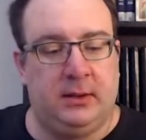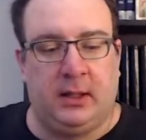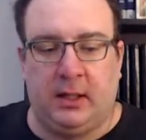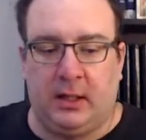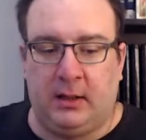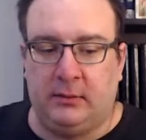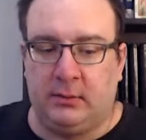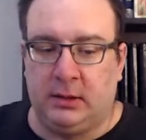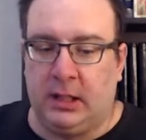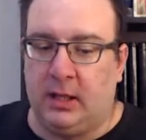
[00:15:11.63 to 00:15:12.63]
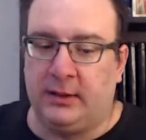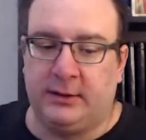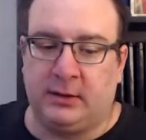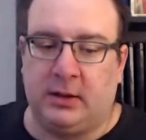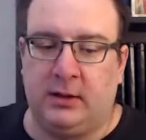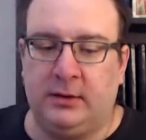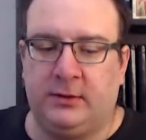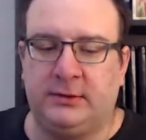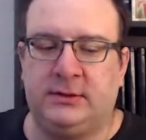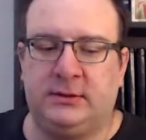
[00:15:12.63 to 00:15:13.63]
a lot of the
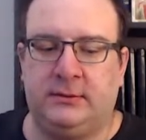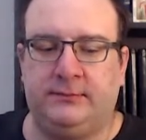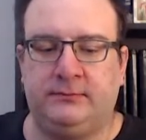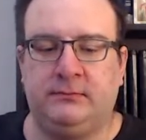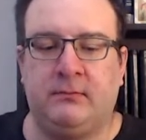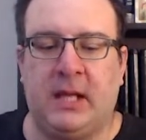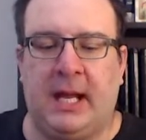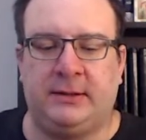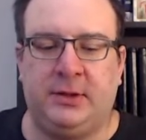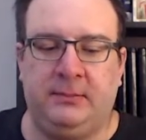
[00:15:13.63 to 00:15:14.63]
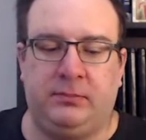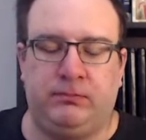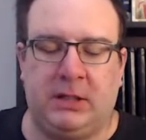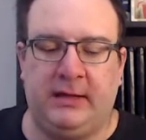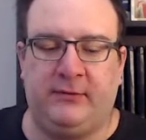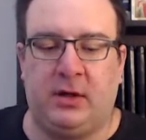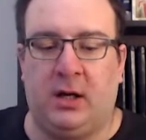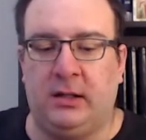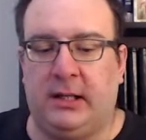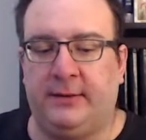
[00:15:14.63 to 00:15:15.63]
cardinals. Actually, believe it or
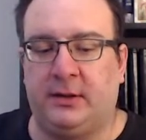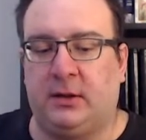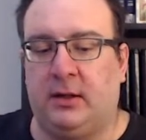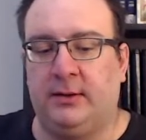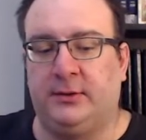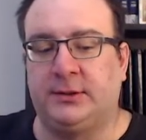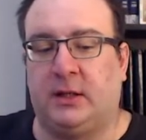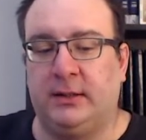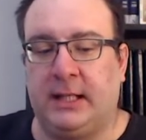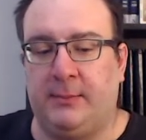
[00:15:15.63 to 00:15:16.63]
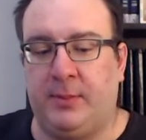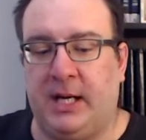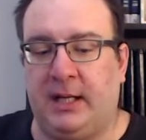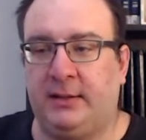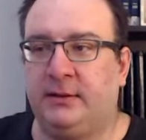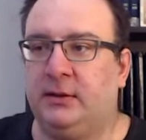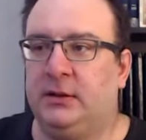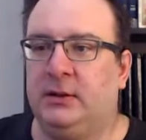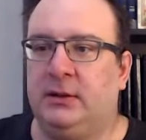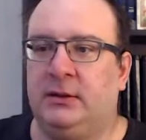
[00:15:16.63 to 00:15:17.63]
not, a lot of the cardinals aren't that bad.
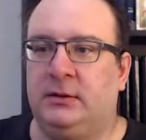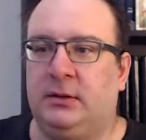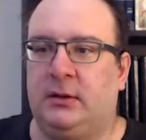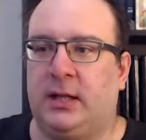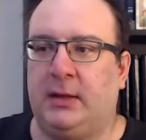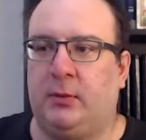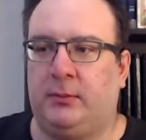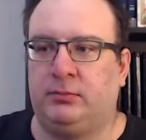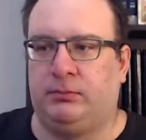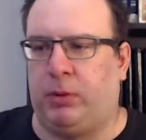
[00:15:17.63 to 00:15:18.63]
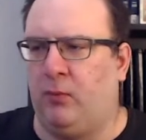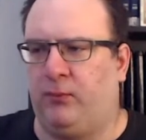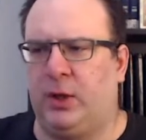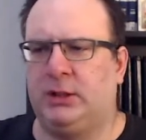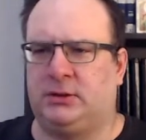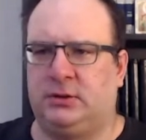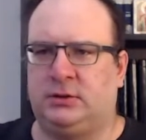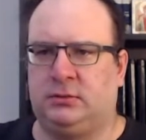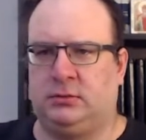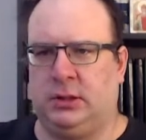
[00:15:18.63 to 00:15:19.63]
They're like, well, Pope
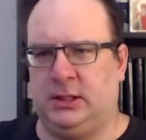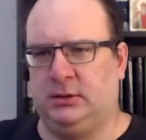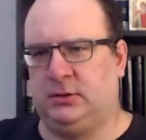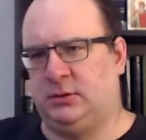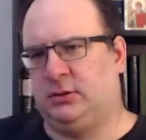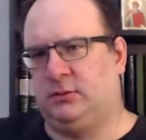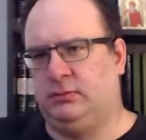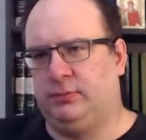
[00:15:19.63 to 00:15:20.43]
Francis has